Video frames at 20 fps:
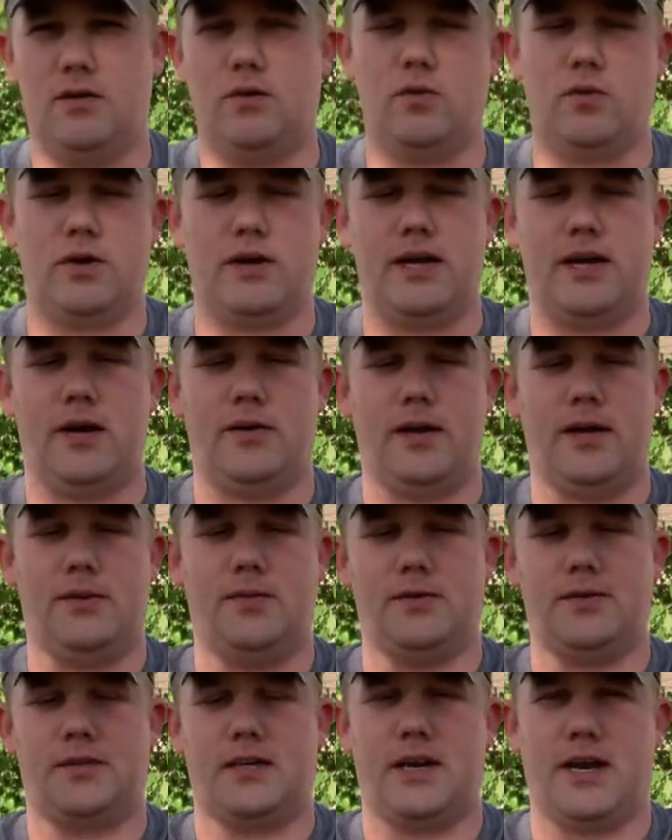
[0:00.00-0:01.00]
we're now
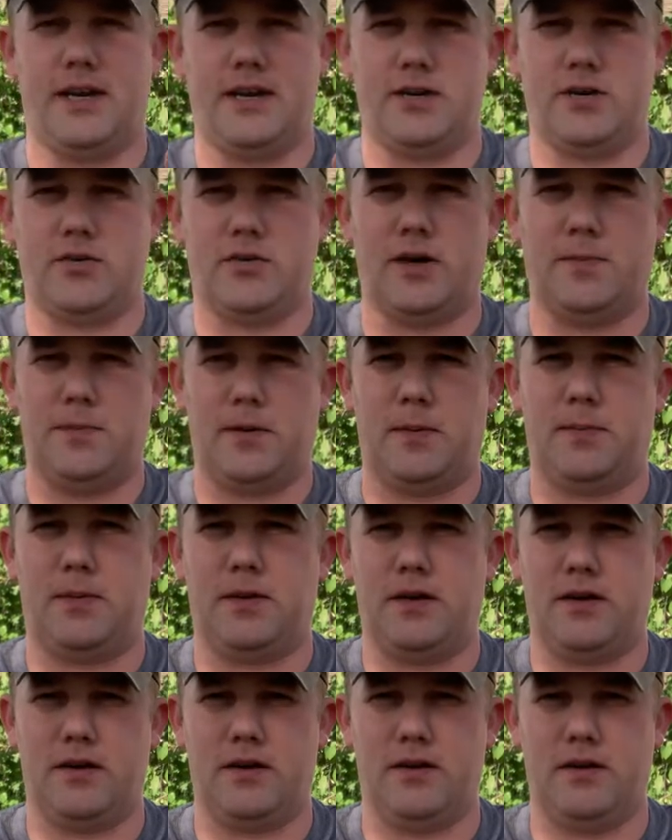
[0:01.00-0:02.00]
able to kind of grip up
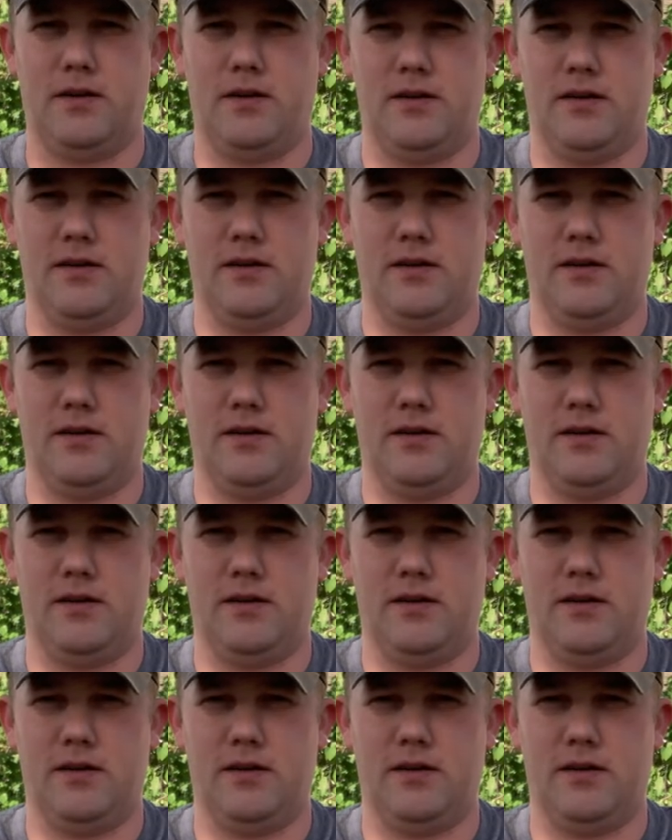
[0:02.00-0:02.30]
here.